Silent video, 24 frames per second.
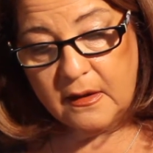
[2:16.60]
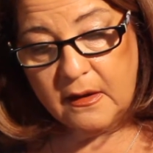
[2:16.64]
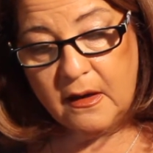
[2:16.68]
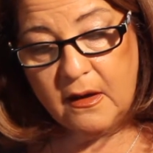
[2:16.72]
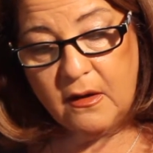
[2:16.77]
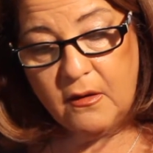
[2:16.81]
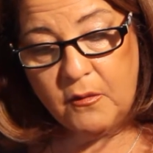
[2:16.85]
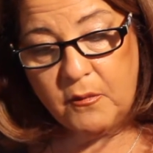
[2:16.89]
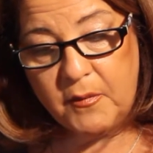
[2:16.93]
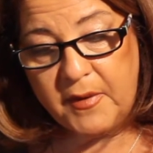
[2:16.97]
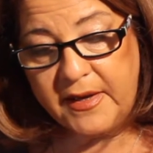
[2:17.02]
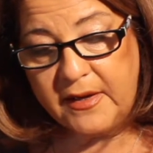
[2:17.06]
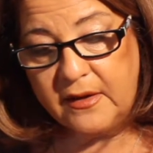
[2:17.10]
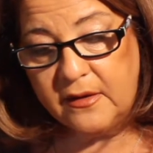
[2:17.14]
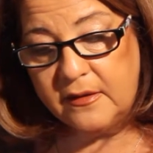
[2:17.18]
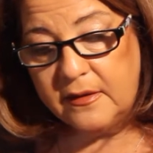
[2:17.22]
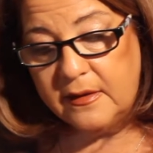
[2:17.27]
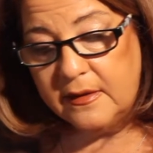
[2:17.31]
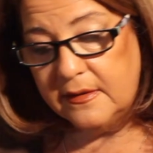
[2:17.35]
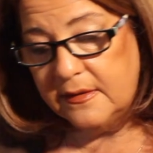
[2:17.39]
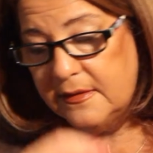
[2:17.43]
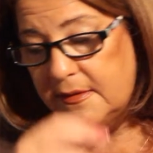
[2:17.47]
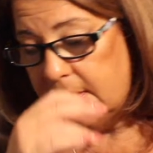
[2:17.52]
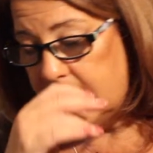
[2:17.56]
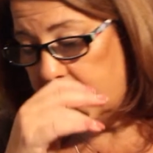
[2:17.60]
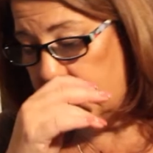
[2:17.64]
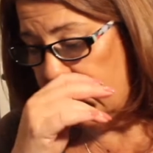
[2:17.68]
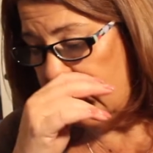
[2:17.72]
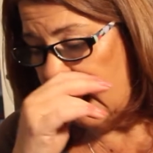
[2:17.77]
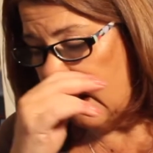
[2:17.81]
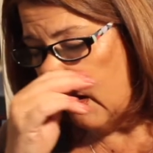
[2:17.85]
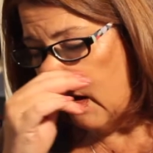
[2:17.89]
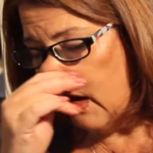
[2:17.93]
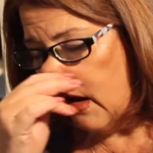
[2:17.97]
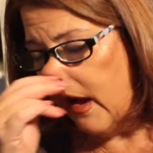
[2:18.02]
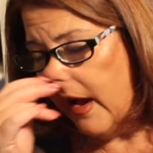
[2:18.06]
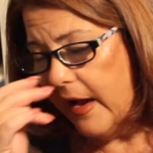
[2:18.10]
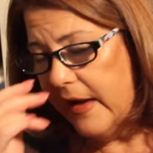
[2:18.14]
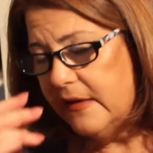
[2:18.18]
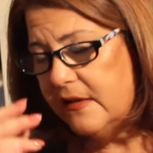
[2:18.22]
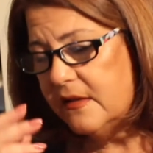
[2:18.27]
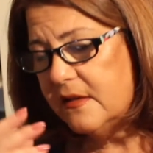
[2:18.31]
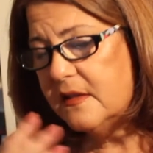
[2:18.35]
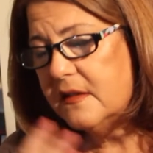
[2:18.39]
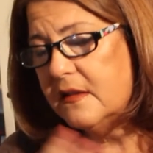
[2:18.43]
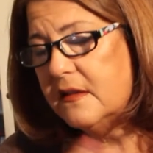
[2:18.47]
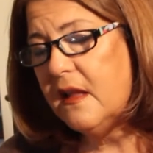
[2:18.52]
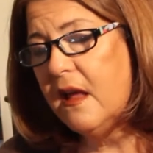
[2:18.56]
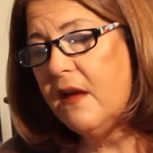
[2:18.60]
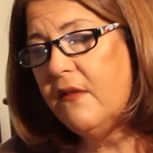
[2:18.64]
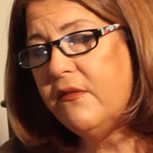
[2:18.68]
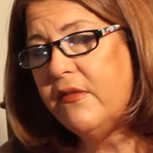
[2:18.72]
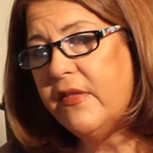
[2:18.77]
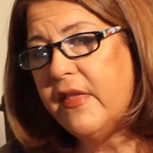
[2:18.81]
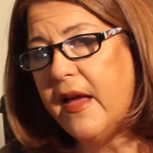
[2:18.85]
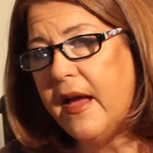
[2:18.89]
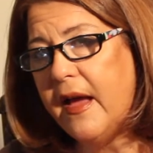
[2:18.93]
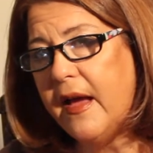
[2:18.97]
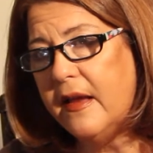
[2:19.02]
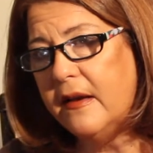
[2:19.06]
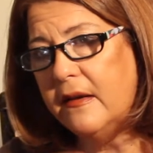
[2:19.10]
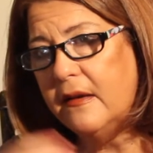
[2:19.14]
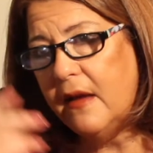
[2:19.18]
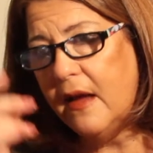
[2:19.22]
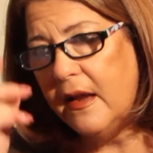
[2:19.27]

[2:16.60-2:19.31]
Oh my goodness, I just love that.